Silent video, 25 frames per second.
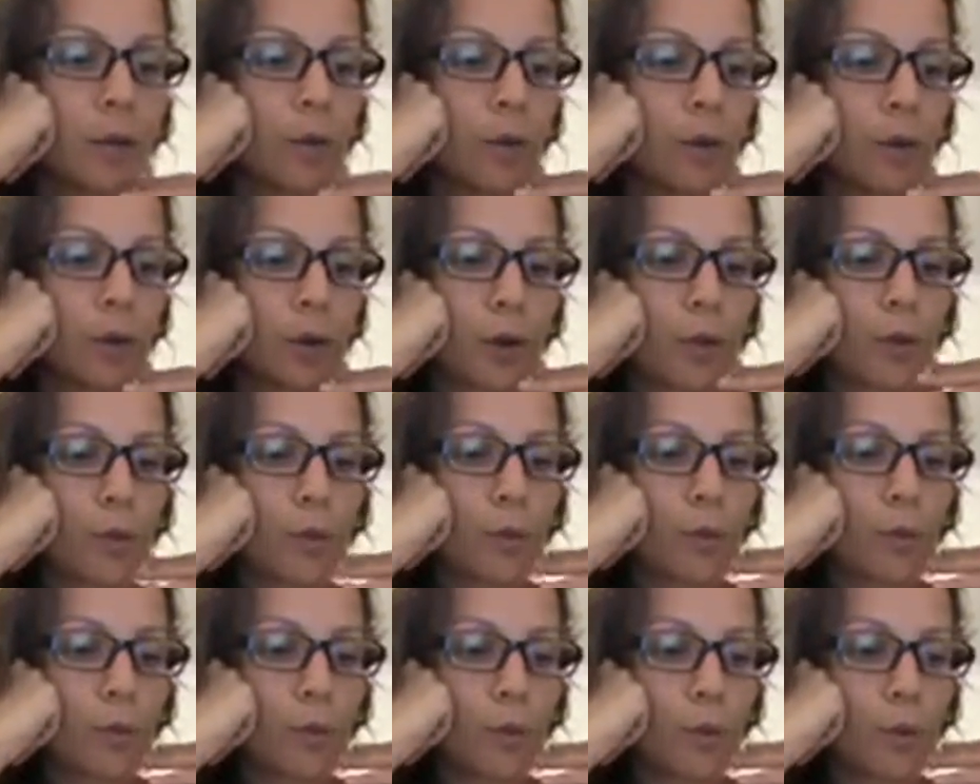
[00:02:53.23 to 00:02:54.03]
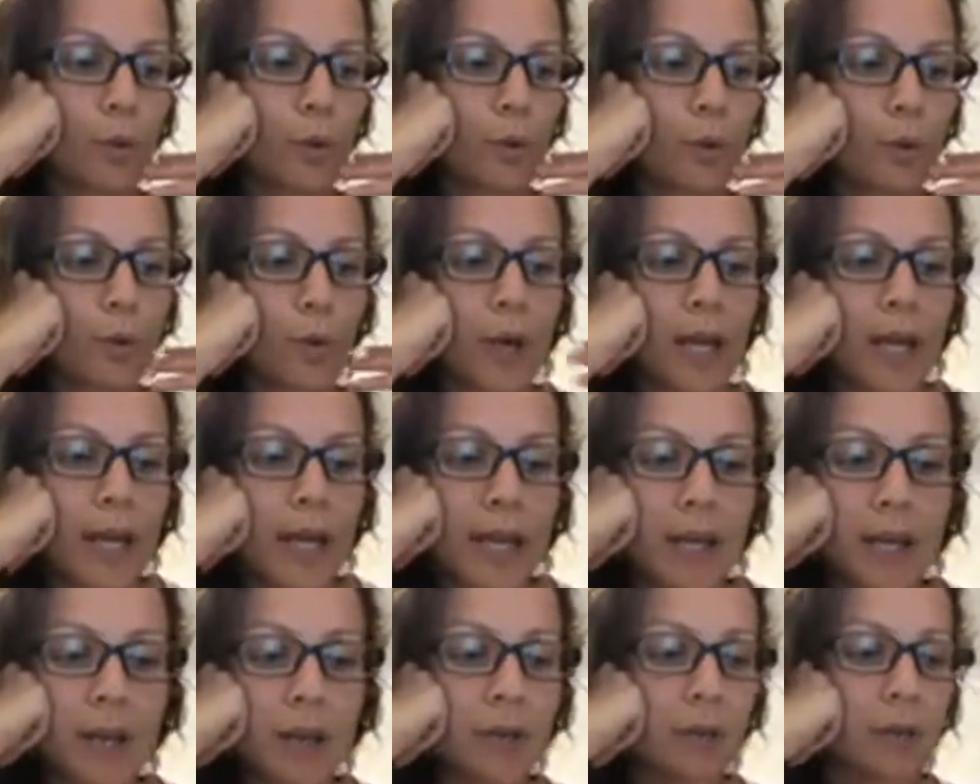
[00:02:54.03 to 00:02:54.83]
you're
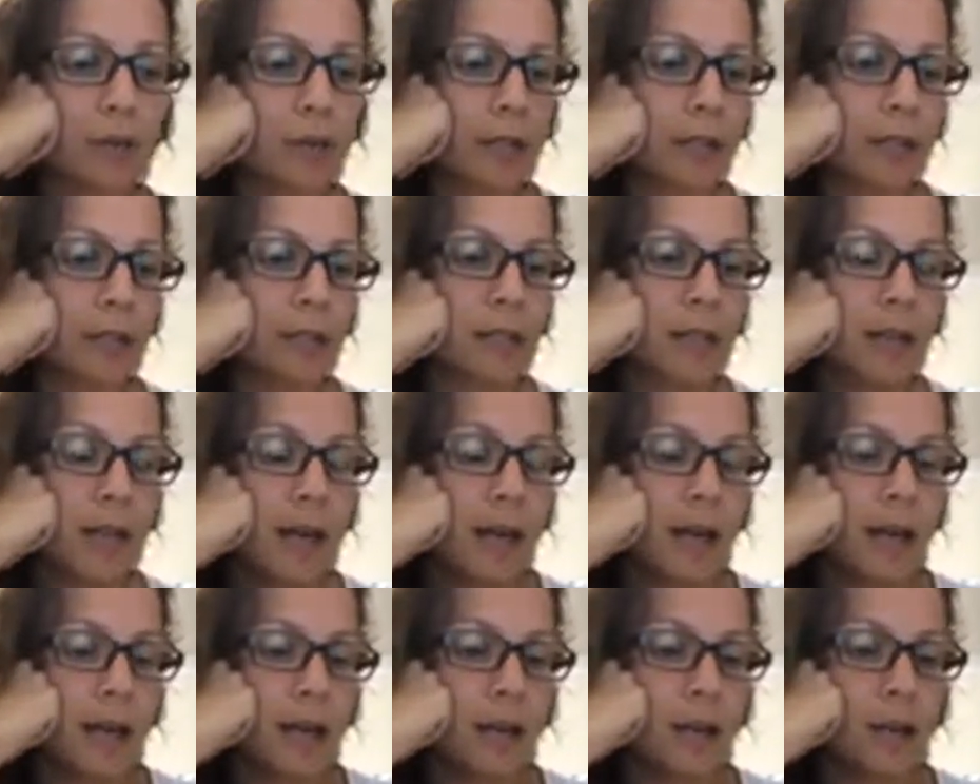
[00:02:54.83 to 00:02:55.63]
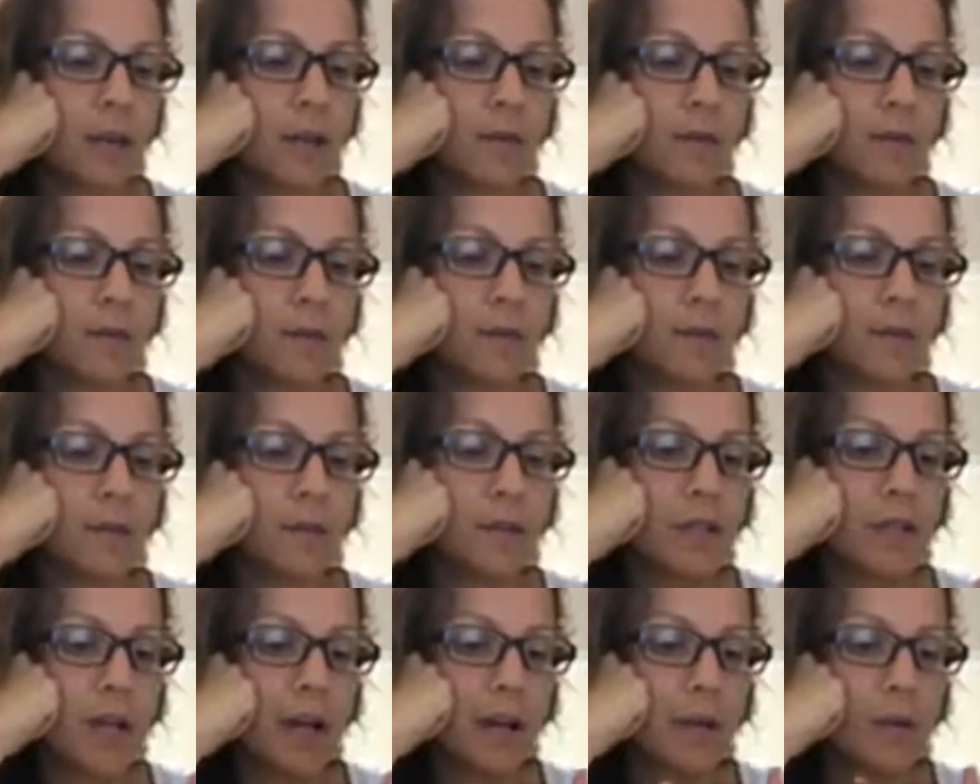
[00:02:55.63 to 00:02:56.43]
healed and you've
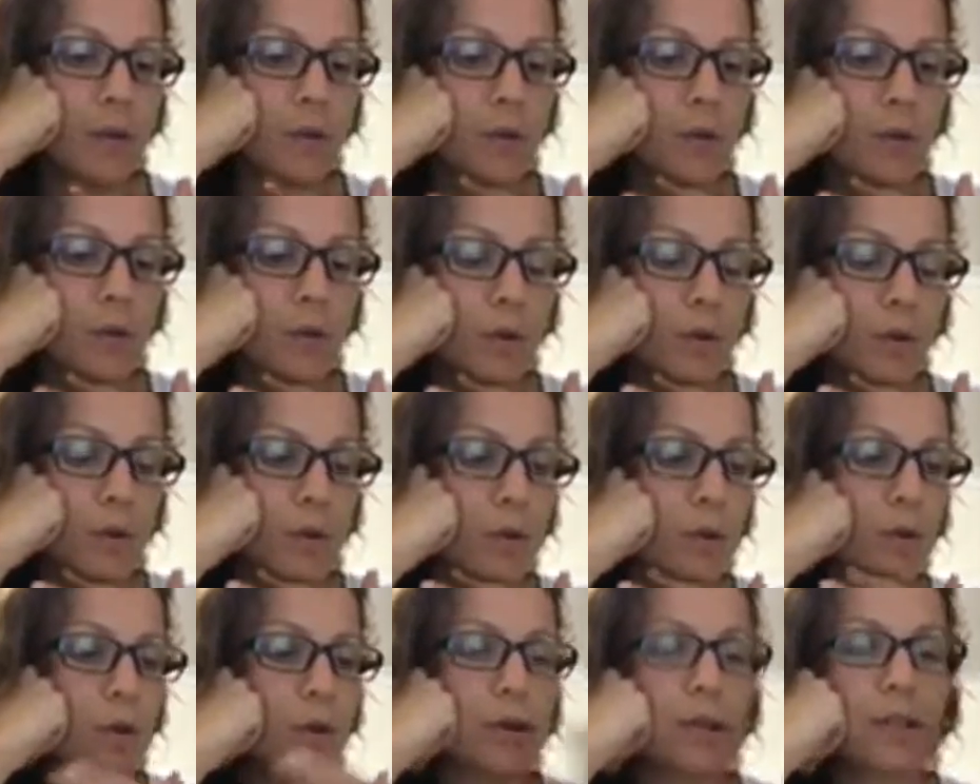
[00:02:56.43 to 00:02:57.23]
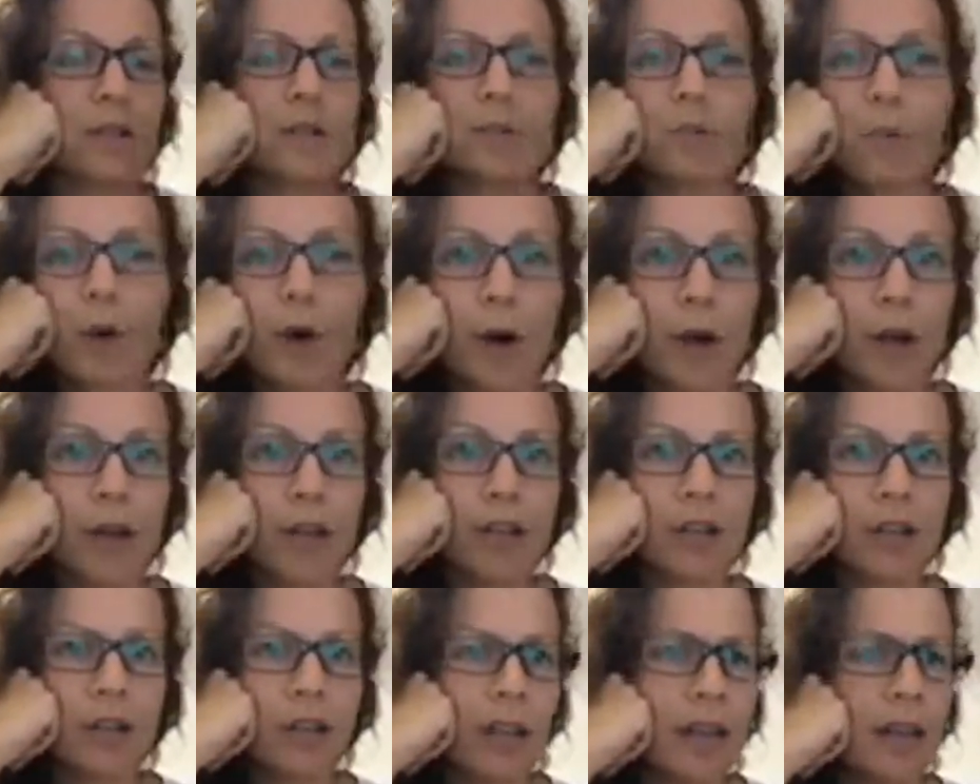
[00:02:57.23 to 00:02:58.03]
done all of this work
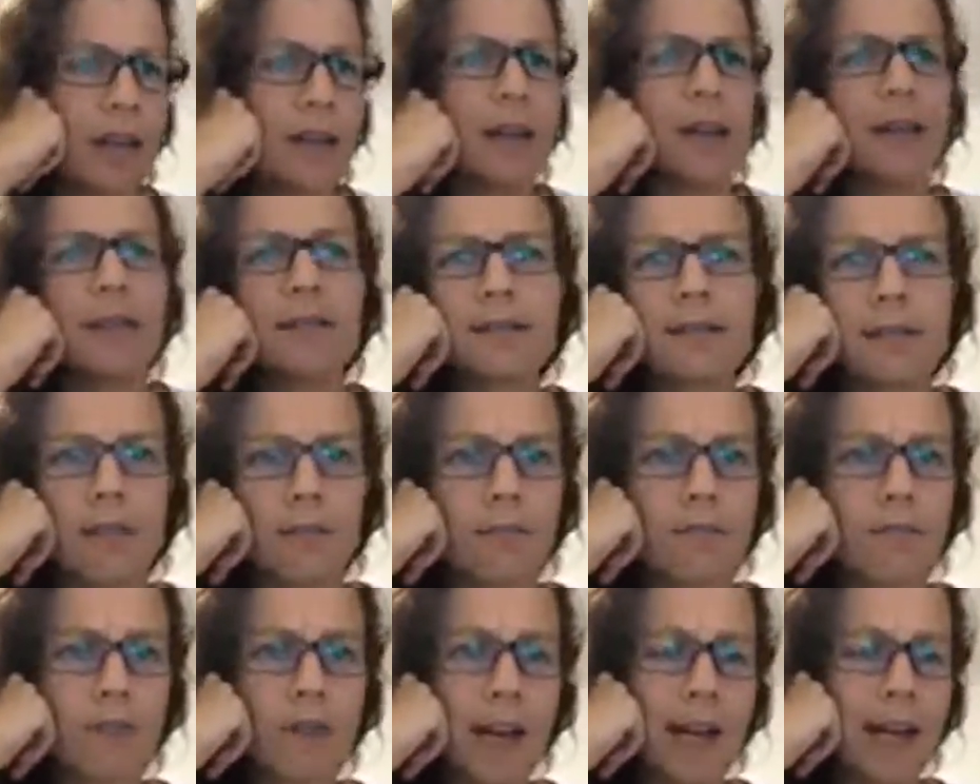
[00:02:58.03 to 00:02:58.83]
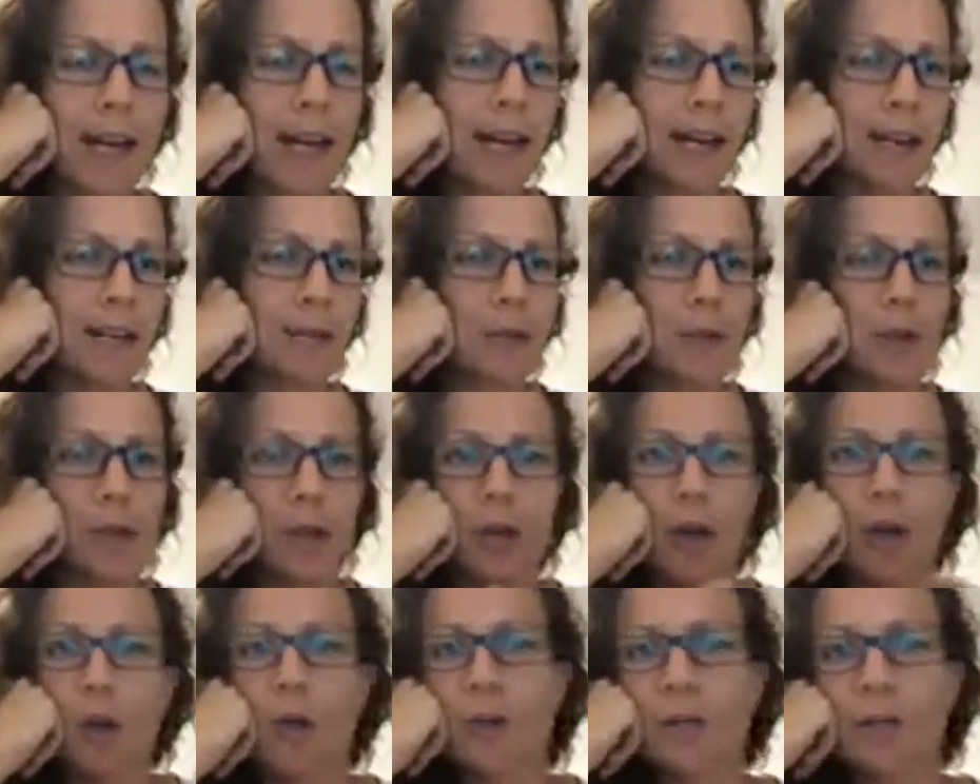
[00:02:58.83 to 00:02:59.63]
and you're like, yes, I'm ready and I'm
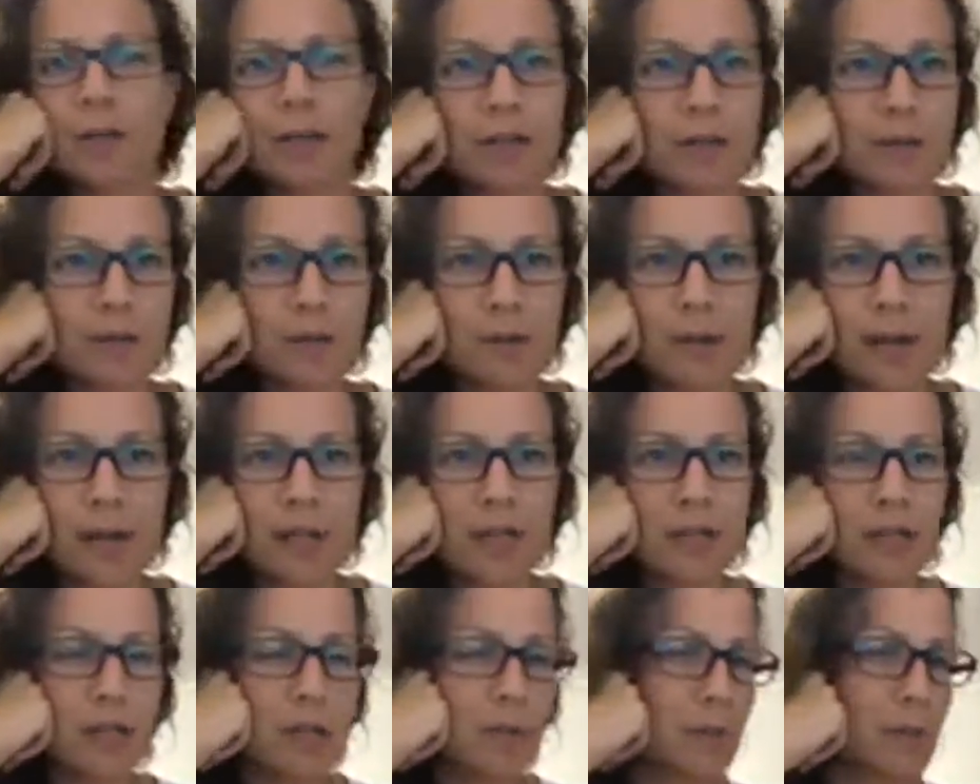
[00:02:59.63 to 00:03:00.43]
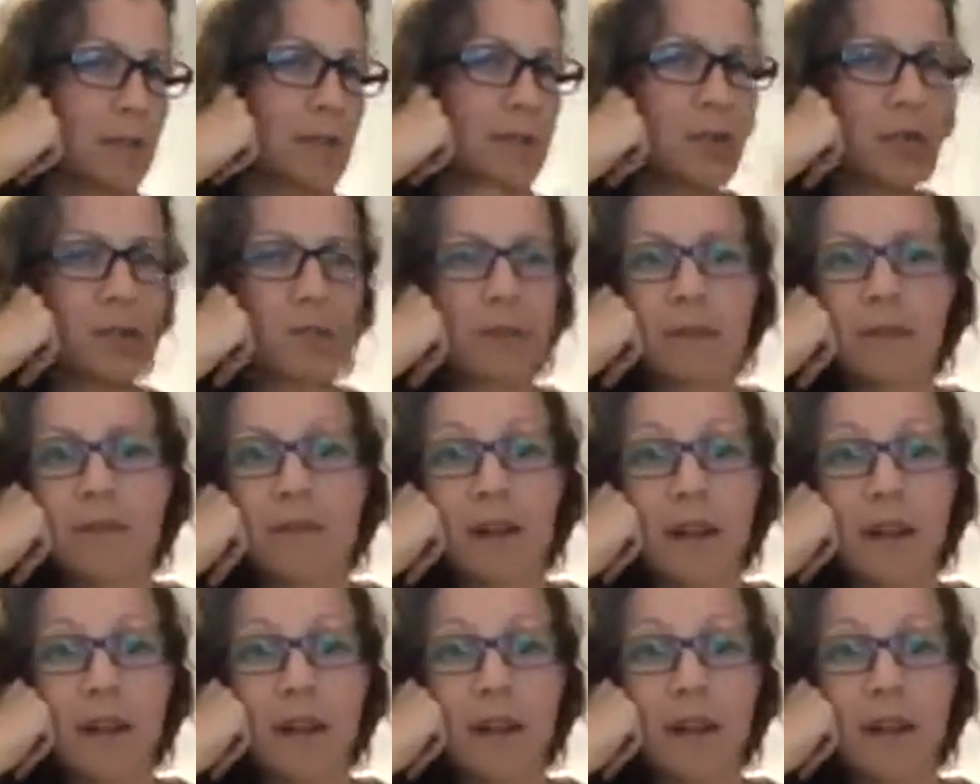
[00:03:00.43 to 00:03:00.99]
going to go into this relationship and it's going to be